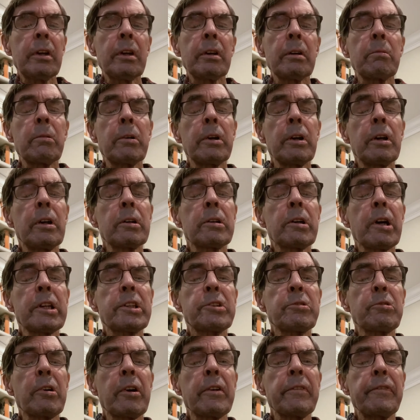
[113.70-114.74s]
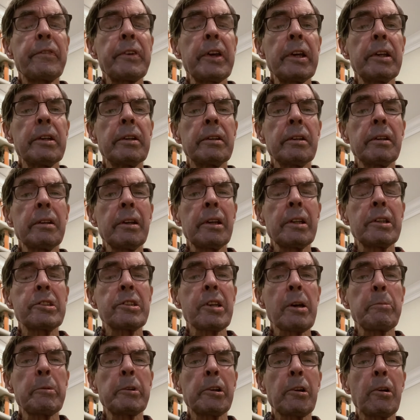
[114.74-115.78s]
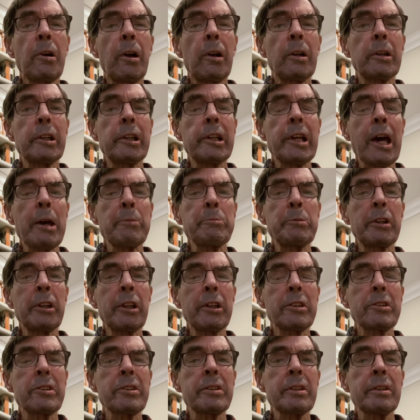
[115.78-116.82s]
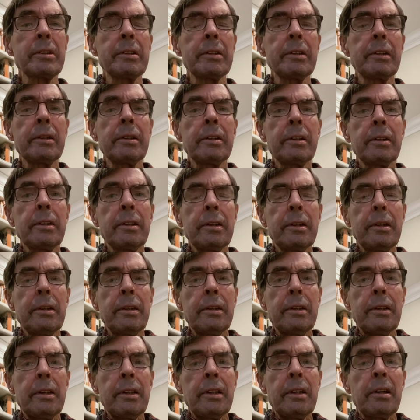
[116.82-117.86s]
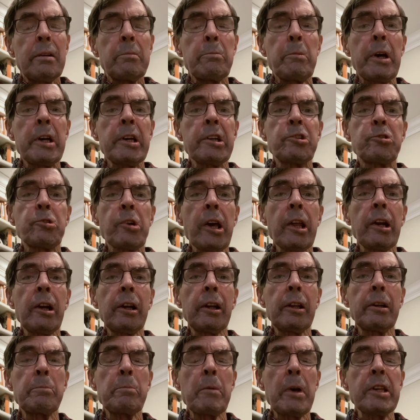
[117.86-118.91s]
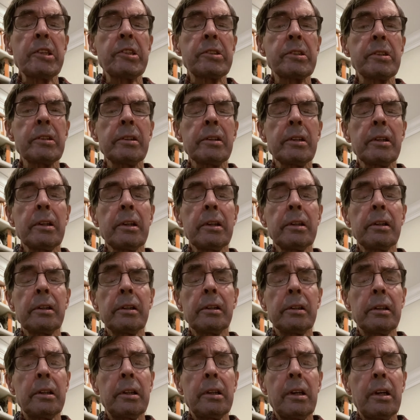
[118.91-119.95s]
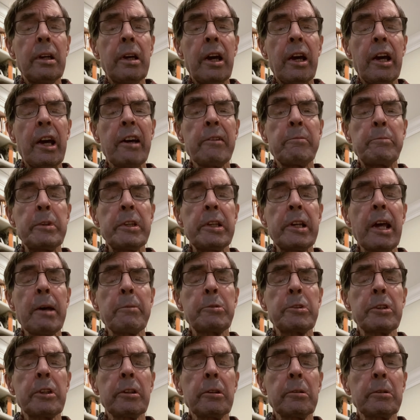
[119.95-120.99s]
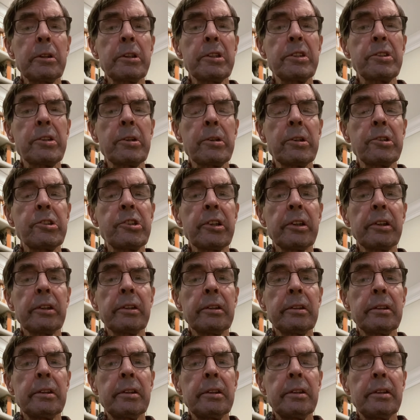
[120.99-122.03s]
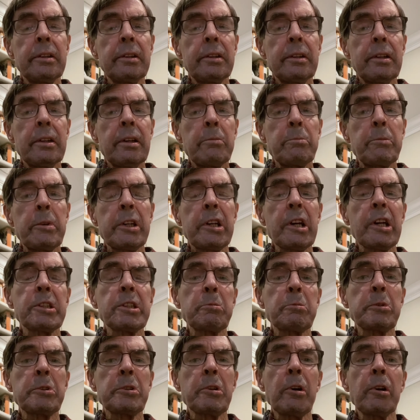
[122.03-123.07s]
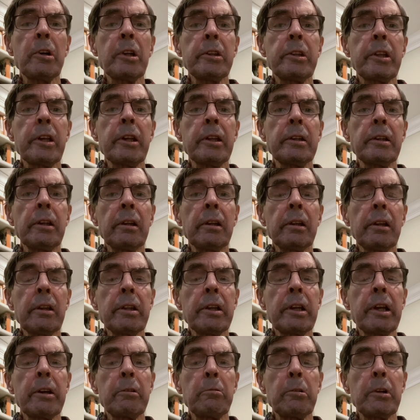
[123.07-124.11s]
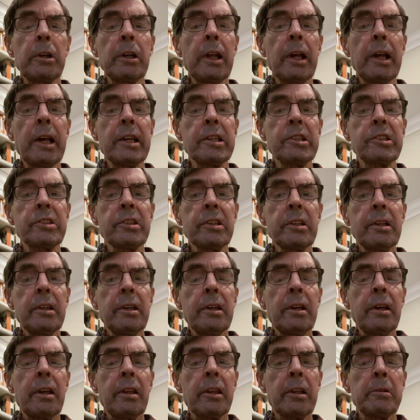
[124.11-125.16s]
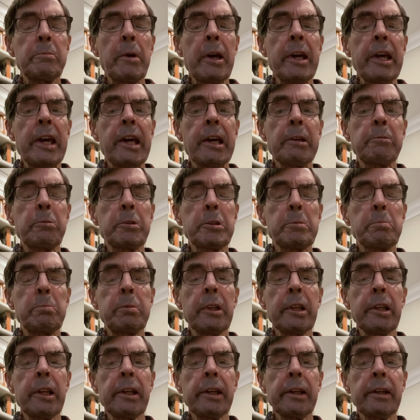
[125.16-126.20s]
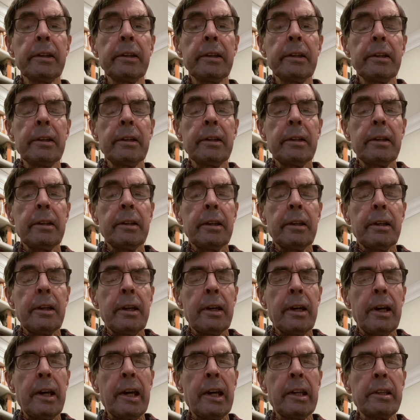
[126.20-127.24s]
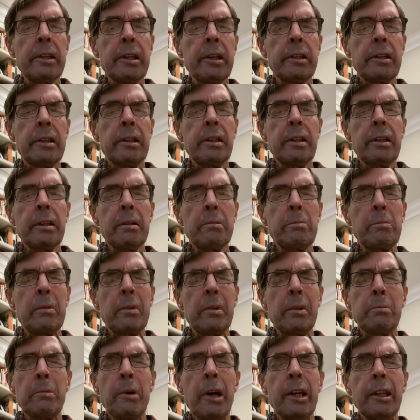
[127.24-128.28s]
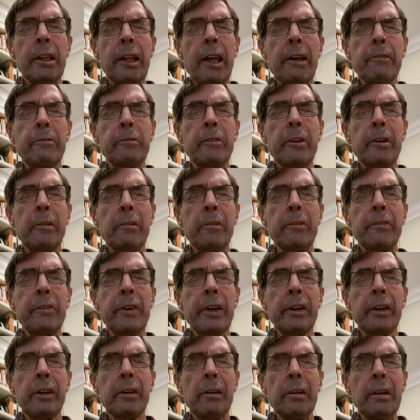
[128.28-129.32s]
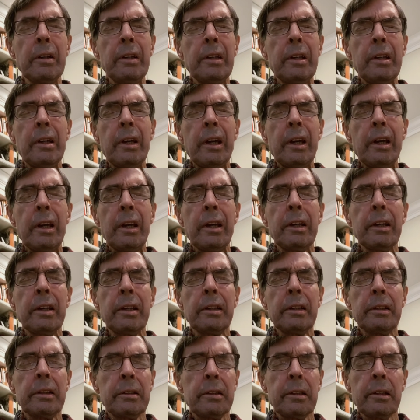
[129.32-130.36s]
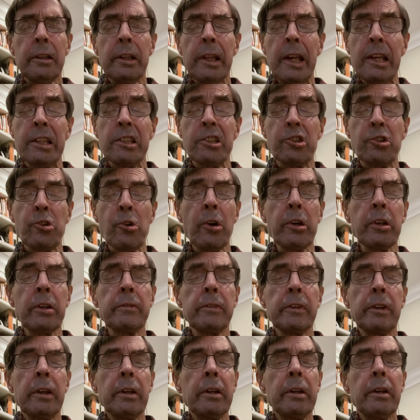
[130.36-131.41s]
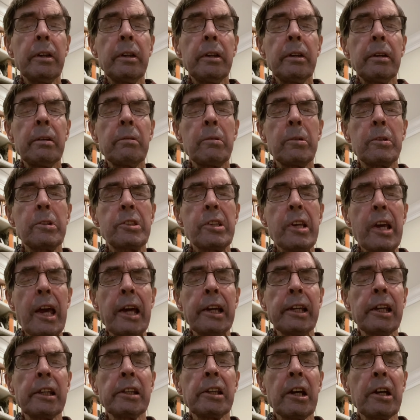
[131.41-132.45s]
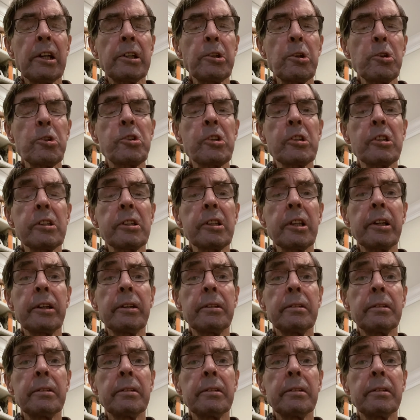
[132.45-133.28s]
We all got to our feet, and someone called an ambulance. My adrenaline must have been absolutely surging, because only then that I realized that my head was bleeding and that my left little finger, the last joint of it, was hanging down uselessly.